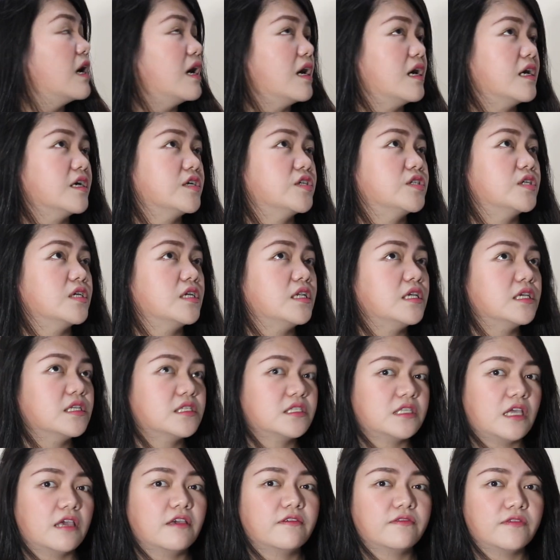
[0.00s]
actually
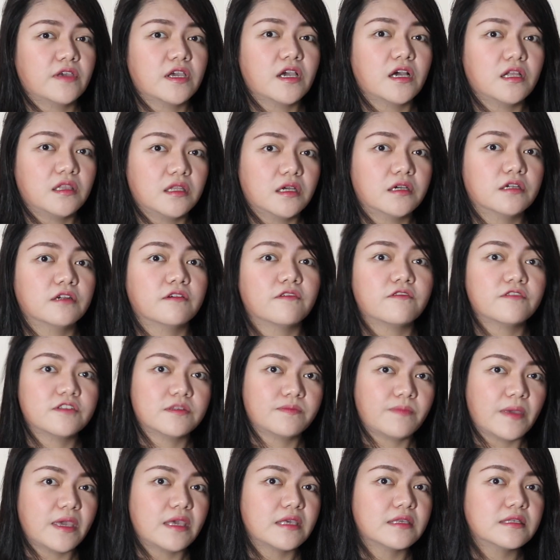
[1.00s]
saving a lot of
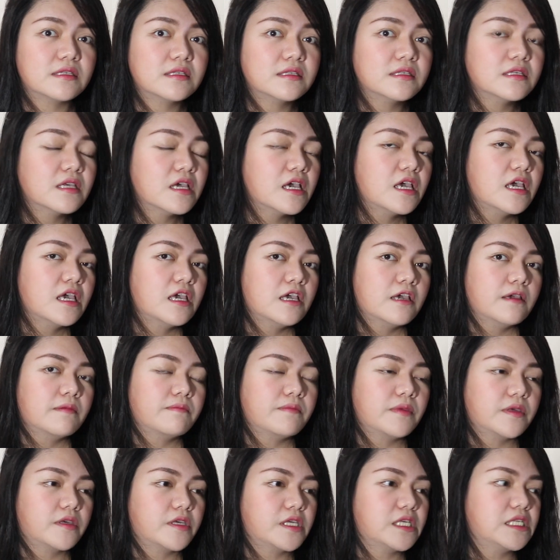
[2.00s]
space
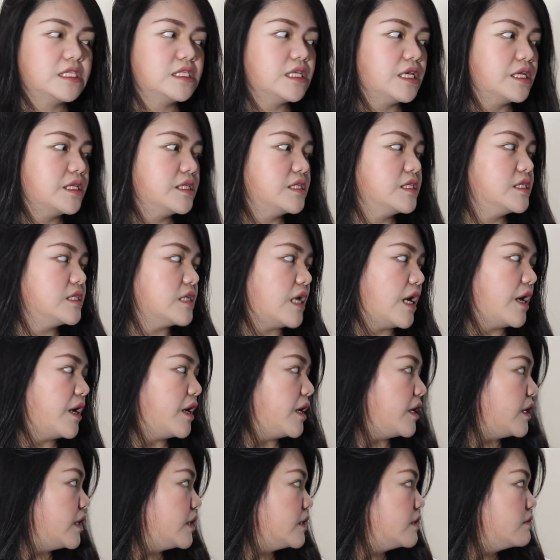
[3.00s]
because
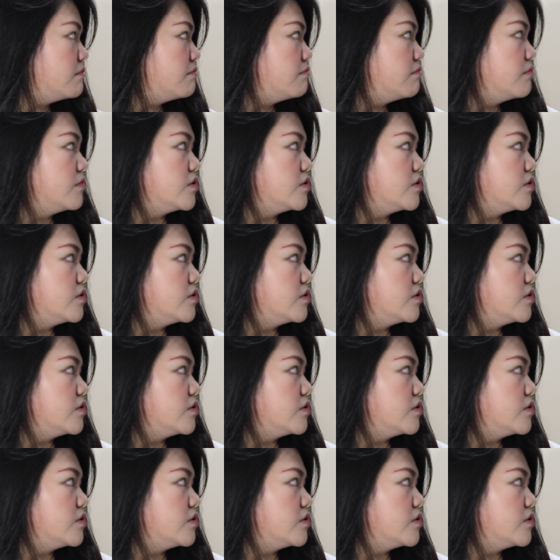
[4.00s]
inside,